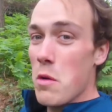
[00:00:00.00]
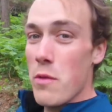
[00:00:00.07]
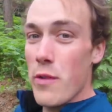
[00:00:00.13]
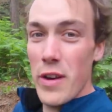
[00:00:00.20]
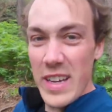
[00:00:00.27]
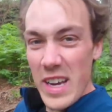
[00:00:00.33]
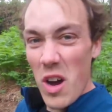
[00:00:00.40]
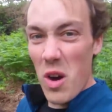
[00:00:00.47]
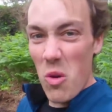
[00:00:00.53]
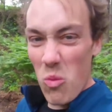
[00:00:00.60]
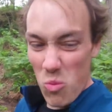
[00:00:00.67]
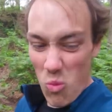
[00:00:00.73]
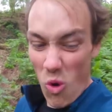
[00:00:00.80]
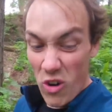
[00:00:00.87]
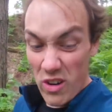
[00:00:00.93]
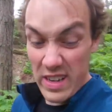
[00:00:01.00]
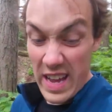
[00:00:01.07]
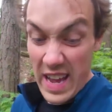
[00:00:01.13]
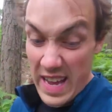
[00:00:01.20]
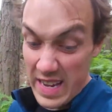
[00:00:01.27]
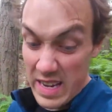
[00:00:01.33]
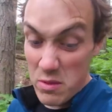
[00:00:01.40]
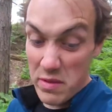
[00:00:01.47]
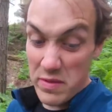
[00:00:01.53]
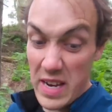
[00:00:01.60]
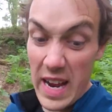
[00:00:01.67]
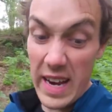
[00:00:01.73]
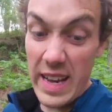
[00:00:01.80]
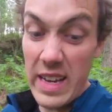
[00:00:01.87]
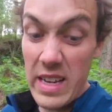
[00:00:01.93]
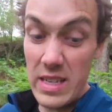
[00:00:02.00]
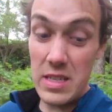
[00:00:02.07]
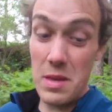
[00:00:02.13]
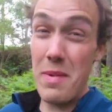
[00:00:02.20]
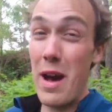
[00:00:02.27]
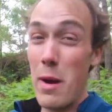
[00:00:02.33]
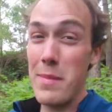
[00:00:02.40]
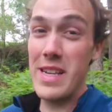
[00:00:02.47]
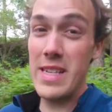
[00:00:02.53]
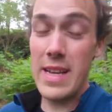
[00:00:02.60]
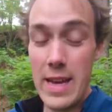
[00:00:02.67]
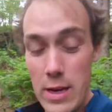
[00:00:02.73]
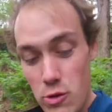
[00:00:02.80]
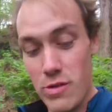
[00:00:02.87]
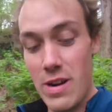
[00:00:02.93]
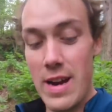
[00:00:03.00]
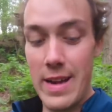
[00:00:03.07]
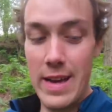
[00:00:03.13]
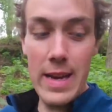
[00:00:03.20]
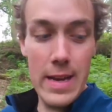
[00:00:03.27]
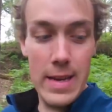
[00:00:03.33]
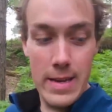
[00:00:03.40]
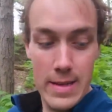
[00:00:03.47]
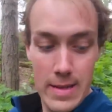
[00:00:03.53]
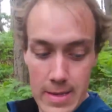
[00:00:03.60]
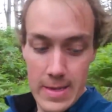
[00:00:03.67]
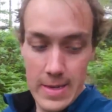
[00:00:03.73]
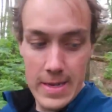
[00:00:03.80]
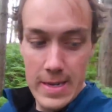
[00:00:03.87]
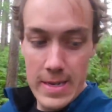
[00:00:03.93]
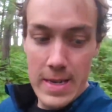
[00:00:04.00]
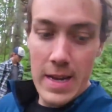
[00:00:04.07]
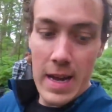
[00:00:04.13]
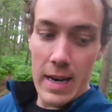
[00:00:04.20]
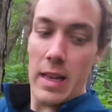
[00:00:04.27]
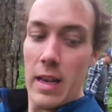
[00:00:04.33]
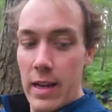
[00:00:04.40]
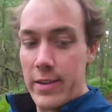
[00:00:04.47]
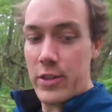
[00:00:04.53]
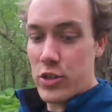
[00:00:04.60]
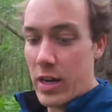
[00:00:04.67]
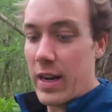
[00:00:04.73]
we've only got one day with Danny. It's about midday already. And I'd like to